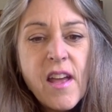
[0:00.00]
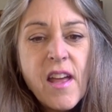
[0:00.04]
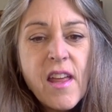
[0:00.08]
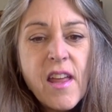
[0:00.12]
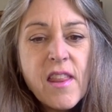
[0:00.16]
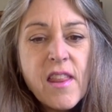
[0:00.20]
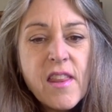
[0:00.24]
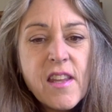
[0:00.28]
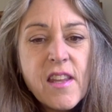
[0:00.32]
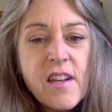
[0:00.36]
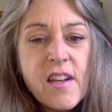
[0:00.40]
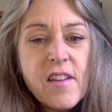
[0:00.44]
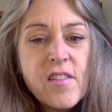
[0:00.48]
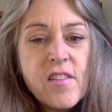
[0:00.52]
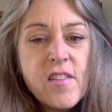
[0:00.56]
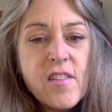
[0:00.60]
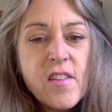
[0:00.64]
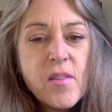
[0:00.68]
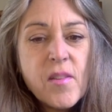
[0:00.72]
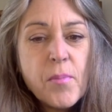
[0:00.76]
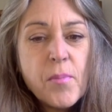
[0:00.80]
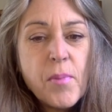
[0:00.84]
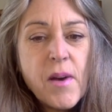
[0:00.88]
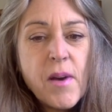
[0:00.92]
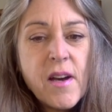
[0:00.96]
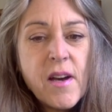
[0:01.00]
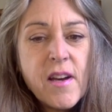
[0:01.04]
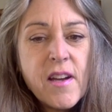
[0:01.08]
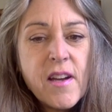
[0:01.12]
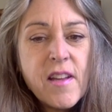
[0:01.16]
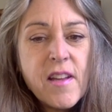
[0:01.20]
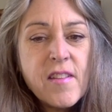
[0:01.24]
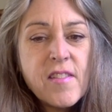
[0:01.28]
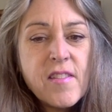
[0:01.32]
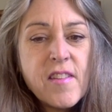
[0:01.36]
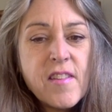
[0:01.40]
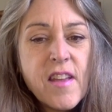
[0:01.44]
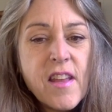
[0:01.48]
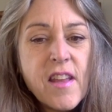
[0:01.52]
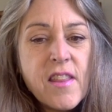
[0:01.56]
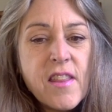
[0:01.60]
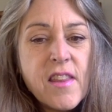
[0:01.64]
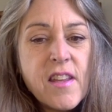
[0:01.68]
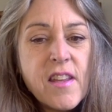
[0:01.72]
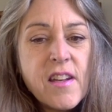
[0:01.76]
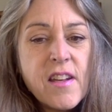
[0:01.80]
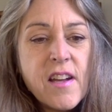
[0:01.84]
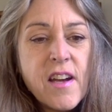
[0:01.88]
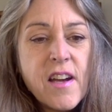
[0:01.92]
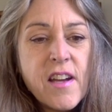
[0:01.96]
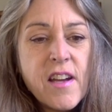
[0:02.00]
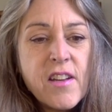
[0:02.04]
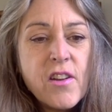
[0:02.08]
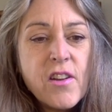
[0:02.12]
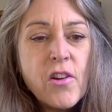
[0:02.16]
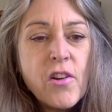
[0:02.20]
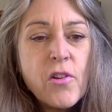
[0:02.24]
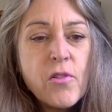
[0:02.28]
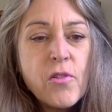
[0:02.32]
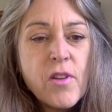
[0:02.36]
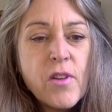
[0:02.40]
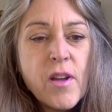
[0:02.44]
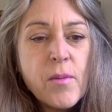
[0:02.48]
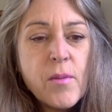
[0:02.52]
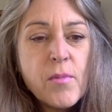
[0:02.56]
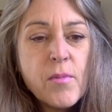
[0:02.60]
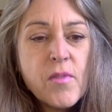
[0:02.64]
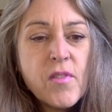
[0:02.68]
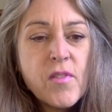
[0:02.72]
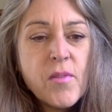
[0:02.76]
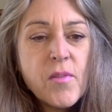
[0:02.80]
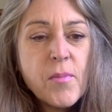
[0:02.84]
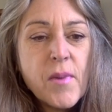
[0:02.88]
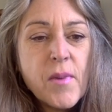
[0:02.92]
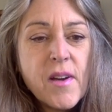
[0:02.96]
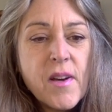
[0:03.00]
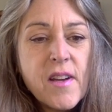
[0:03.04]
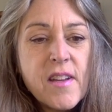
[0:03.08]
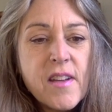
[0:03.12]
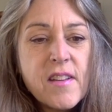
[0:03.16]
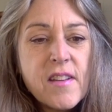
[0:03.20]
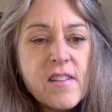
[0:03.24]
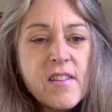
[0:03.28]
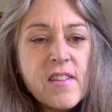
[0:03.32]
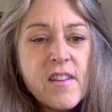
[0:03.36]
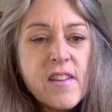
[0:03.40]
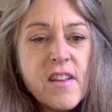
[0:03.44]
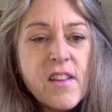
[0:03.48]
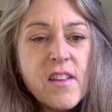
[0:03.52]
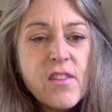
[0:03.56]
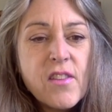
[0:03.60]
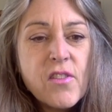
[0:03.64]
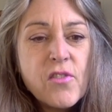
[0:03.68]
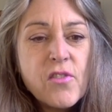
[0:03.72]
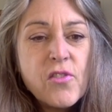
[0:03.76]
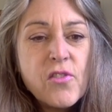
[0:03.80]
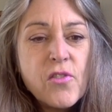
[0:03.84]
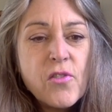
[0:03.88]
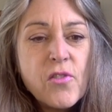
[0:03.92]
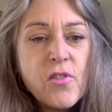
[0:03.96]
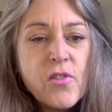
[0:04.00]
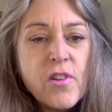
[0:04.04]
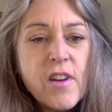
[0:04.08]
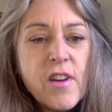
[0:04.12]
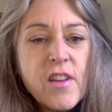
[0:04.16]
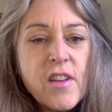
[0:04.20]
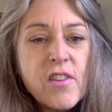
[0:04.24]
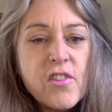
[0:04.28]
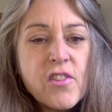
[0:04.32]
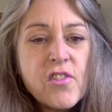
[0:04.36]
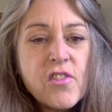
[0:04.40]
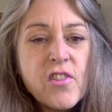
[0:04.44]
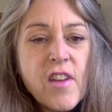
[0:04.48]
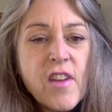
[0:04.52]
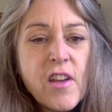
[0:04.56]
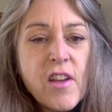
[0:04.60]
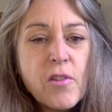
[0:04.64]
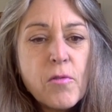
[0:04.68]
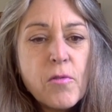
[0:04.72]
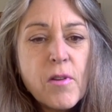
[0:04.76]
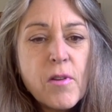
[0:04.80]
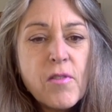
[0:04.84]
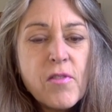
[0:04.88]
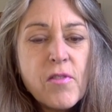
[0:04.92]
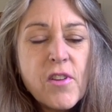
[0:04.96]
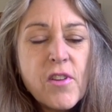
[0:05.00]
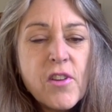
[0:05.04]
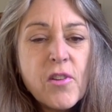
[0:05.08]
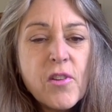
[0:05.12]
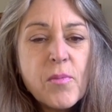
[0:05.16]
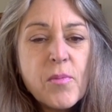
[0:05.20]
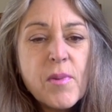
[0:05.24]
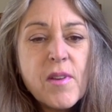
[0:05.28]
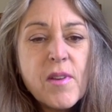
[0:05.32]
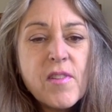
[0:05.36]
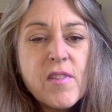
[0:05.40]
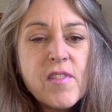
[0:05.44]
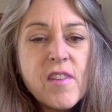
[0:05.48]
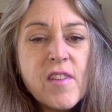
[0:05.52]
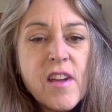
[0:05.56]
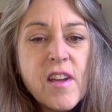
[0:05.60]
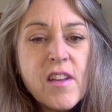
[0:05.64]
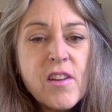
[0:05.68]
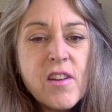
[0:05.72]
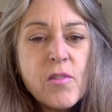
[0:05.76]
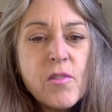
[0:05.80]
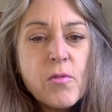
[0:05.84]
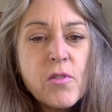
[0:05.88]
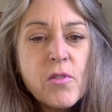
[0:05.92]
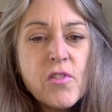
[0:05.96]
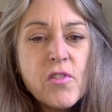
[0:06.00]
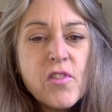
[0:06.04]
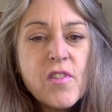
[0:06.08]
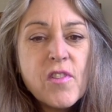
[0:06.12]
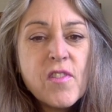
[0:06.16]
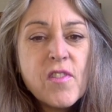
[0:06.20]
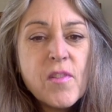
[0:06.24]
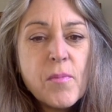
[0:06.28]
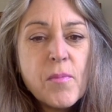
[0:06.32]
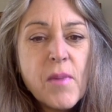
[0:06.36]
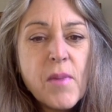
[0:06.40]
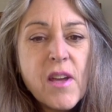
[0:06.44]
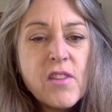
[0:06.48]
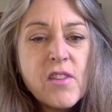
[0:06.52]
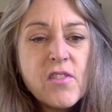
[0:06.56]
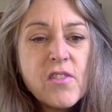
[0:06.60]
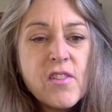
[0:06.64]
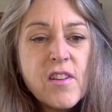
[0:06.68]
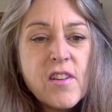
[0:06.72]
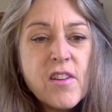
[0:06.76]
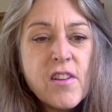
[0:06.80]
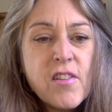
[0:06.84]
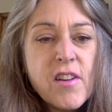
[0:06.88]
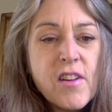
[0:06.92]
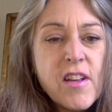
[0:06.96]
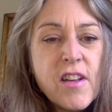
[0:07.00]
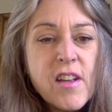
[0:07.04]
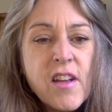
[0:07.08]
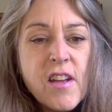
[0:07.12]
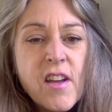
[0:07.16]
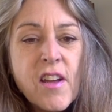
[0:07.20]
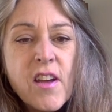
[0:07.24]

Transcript: And then I see the pines, and then Idaho comes to mind the door and the shadowy figure beside it were just imaginary.